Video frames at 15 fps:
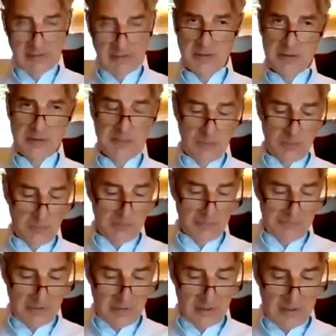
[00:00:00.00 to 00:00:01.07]
our support
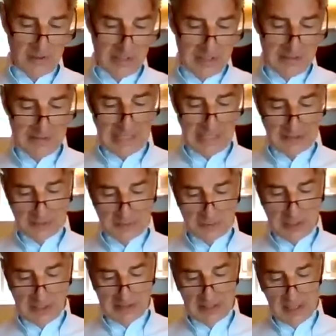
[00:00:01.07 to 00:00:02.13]
for our next
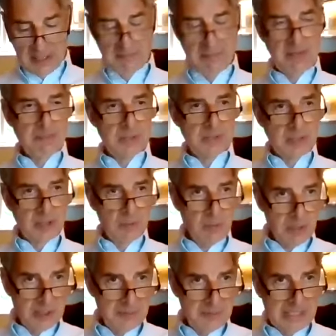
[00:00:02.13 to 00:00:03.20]
gen members. So
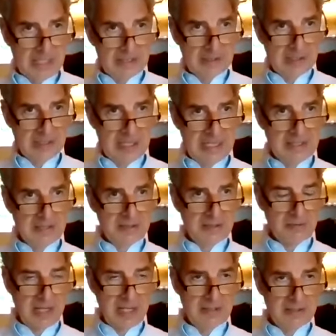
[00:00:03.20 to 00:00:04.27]
welcome again, Clare. It's
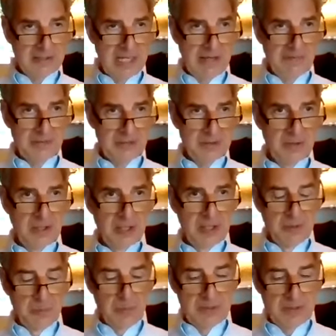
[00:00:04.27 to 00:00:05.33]
great to have you
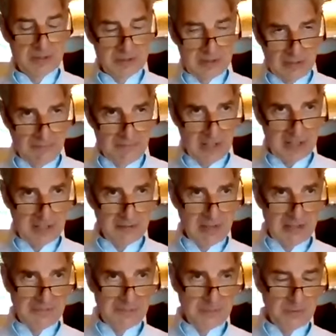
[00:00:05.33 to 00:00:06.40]
with us. And I'm very
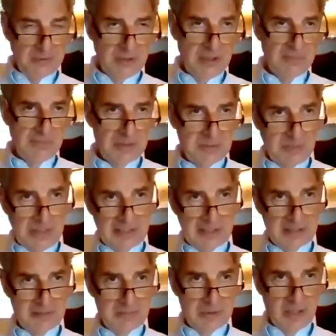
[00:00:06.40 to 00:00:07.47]
grateful to you for spending
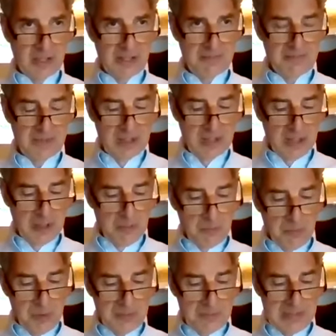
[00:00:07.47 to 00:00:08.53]
some time
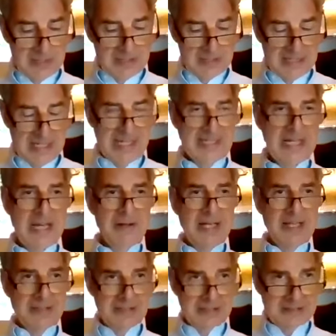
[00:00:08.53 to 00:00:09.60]
with me today. Now
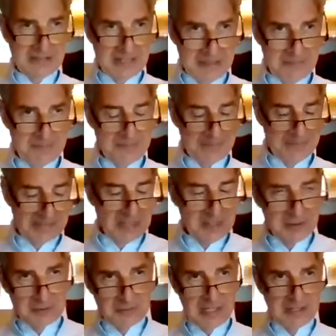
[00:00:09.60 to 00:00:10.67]
let's go
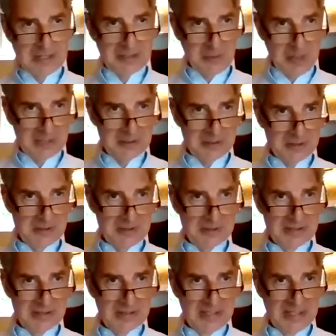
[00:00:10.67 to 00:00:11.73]
straight to
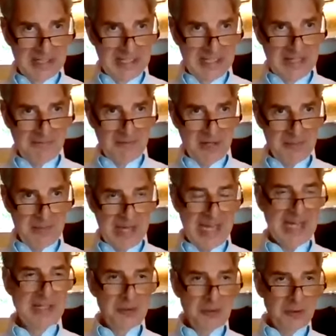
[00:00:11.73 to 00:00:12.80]
questions, if I may.
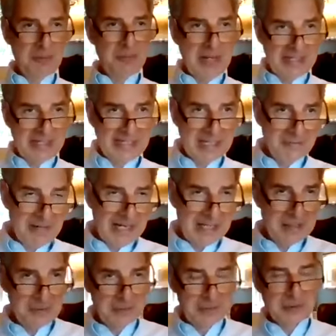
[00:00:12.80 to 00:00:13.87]
And you're breaking a
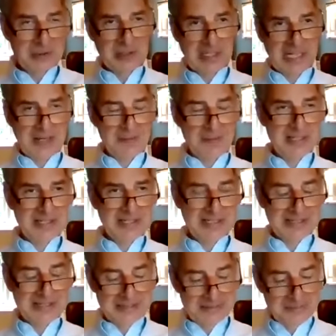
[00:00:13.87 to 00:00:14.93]
record, Clare, which
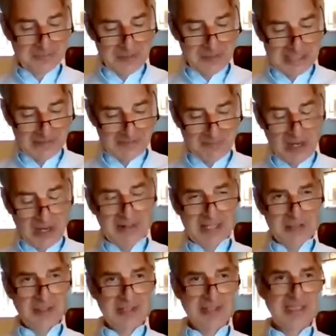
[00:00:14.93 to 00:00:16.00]
is very
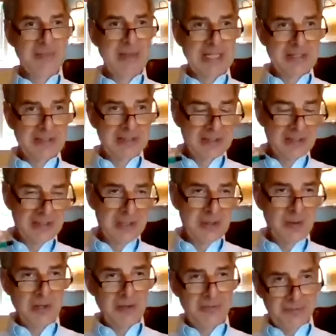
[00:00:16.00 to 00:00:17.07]
interesting because
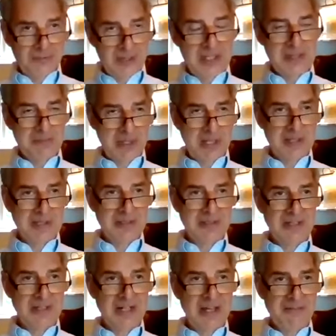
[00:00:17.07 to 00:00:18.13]
you are the first person
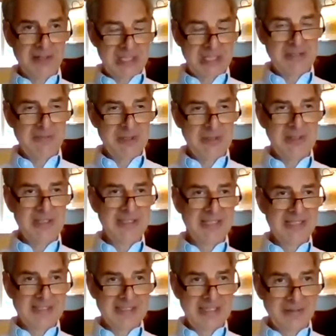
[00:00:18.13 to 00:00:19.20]
that I've interviewed in
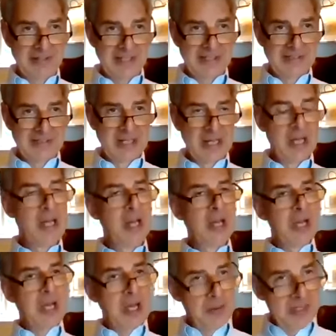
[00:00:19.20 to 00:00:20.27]
this series
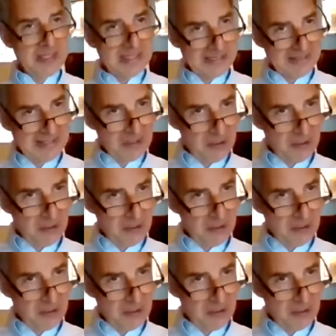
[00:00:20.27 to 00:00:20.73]
who is in the